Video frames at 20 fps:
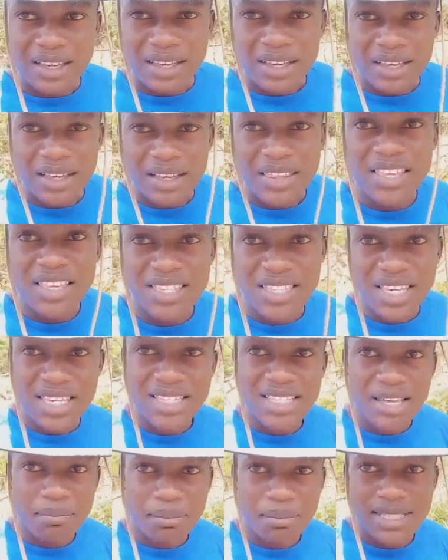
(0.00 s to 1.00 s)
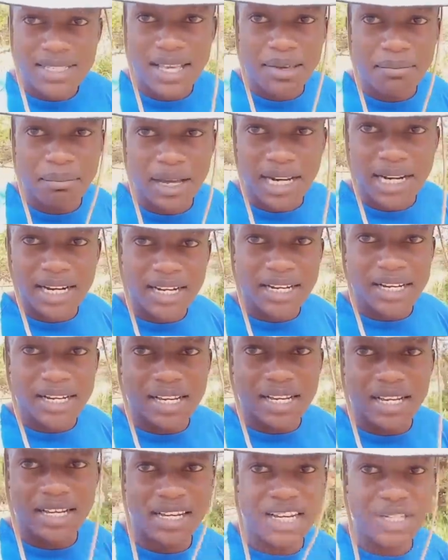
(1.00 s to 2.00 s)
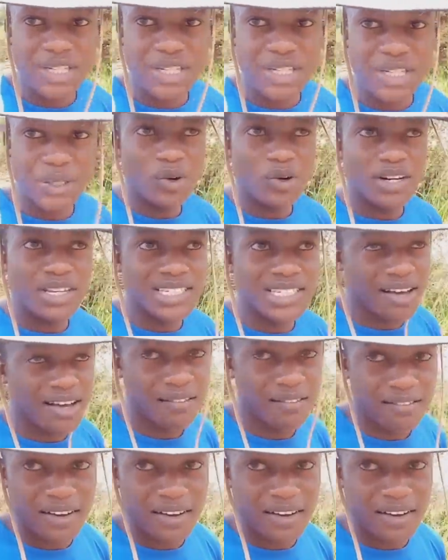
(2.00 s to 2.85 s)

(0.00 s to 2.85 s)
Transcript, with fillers: This is the Masai Mara National Reserve.